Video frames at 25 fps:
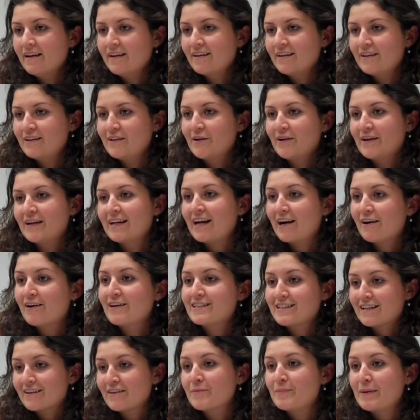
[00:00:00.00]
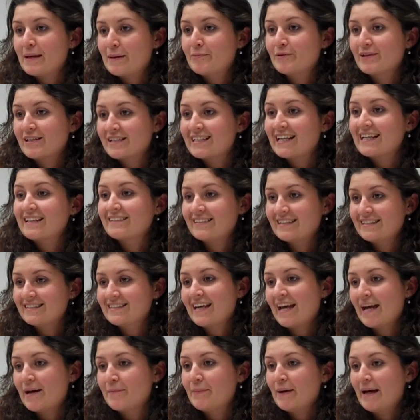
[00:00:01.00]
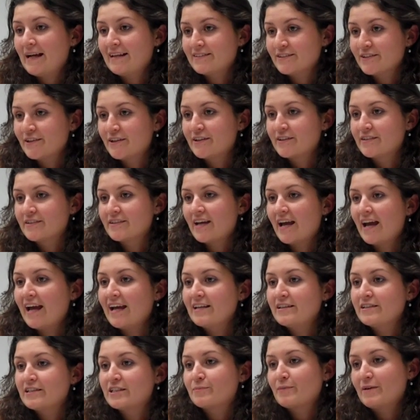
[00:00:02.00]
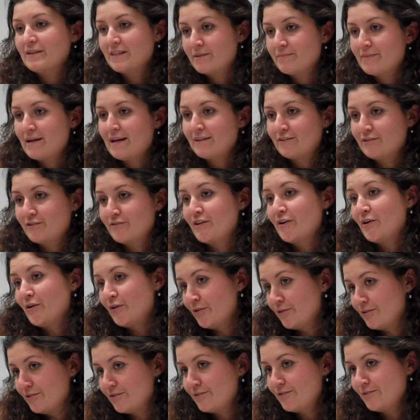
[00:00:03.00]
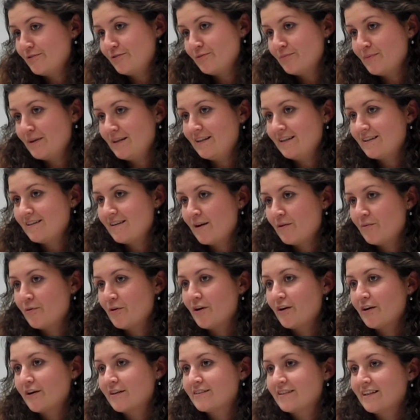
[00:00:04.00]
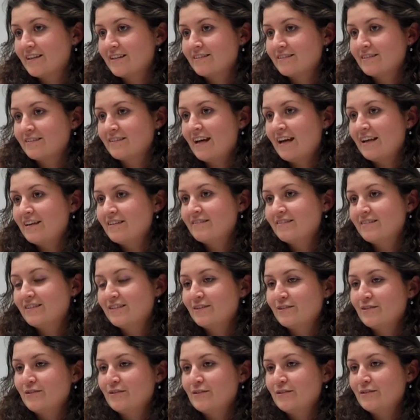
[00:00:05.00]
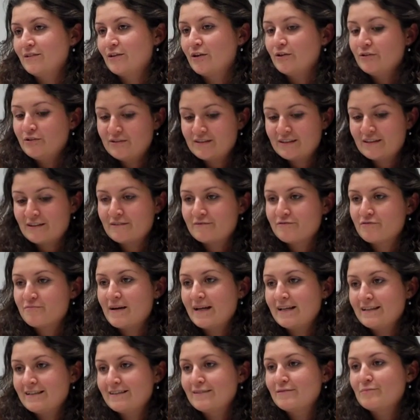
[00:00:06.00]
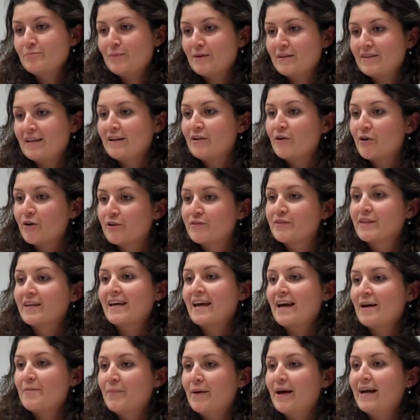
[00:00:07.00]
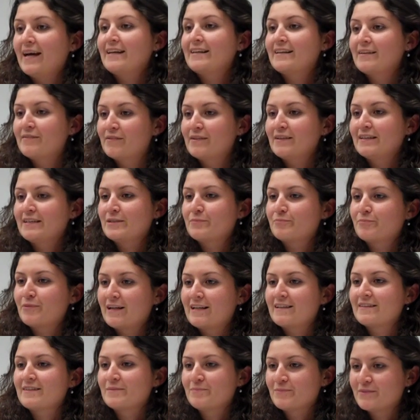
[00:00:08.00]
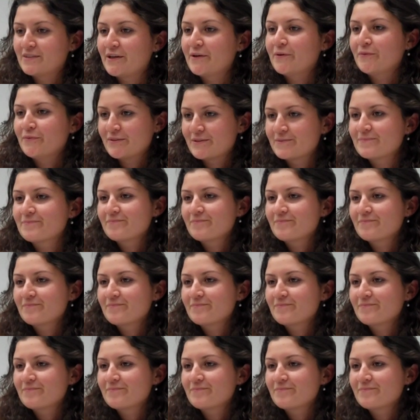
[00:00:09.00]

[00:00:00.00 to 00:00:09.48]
you know, encourage other people to take these campaigns on and spread them out through their own social media networks and to, you know, use our information but then own the campaign and really spread it themselves.